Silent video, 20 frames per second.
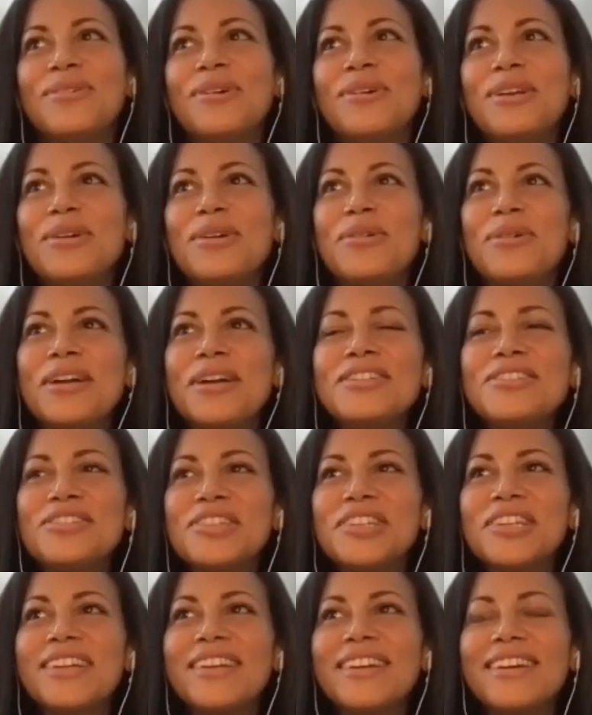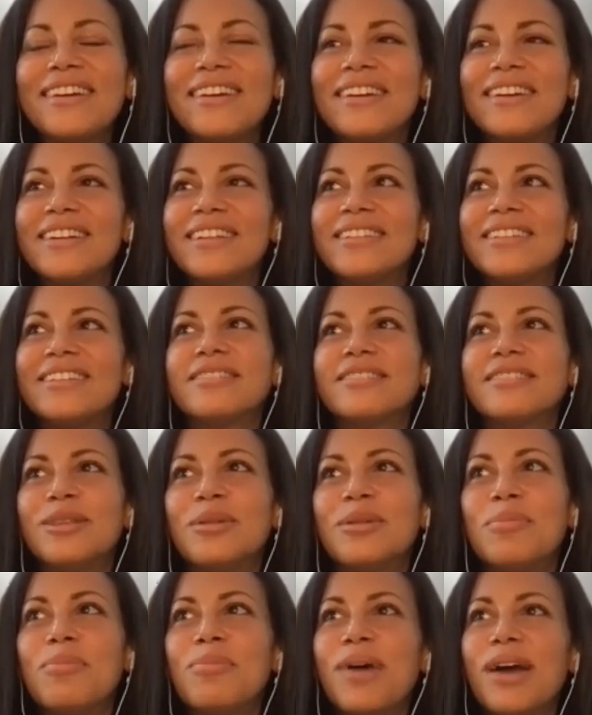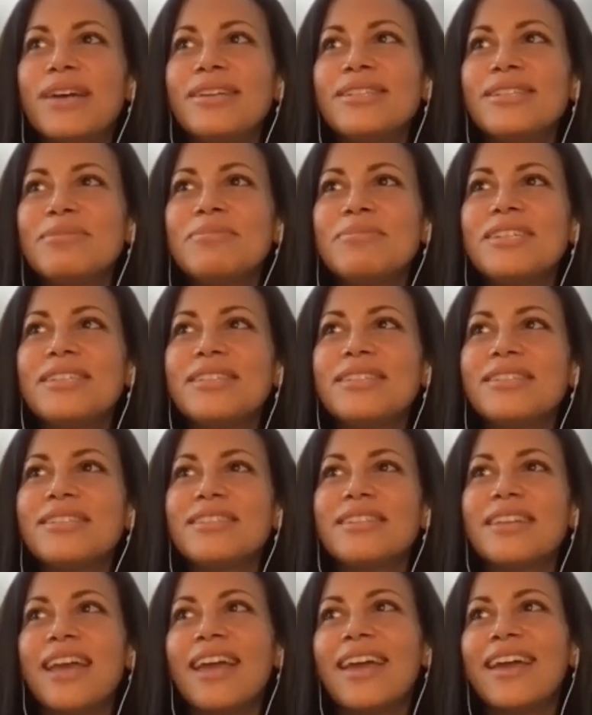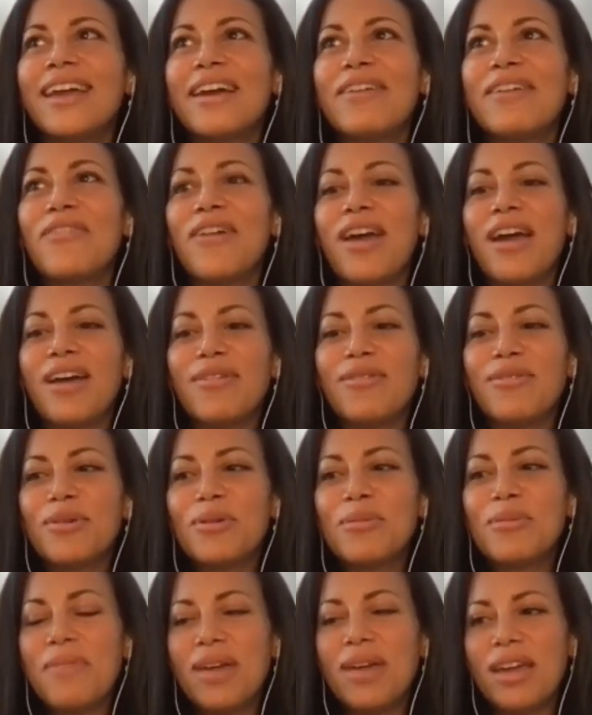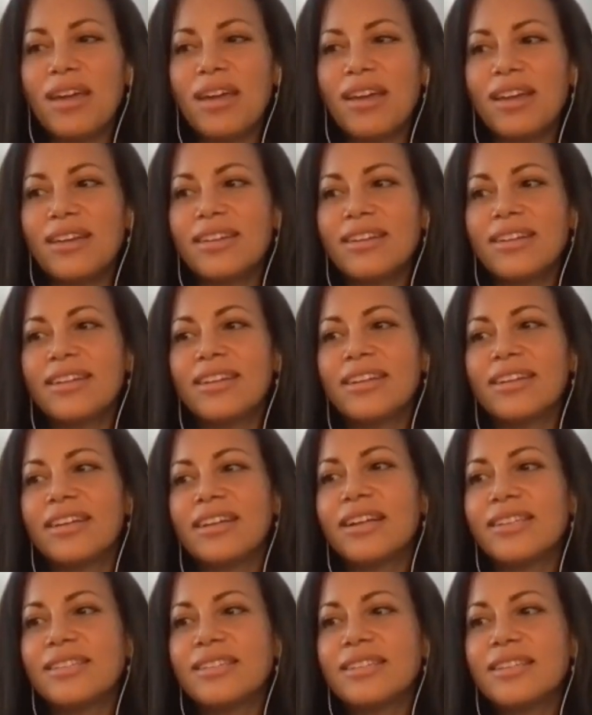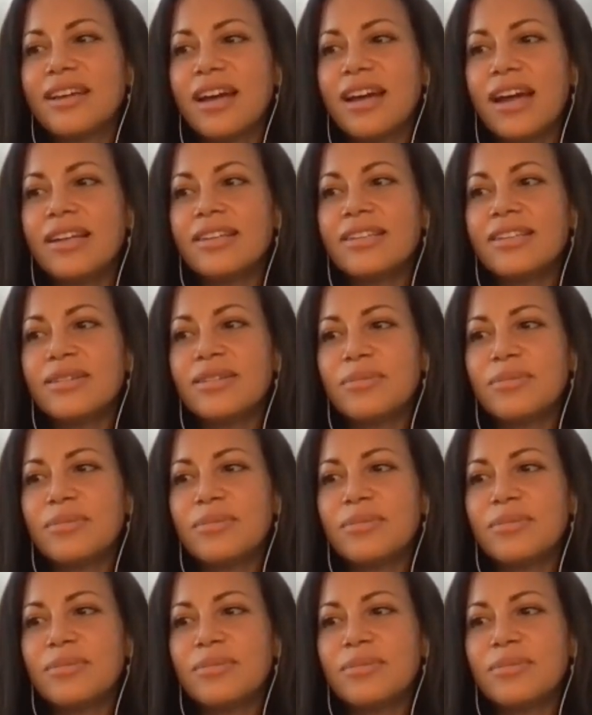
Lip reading: what a question. The best mistake I've ever made has got to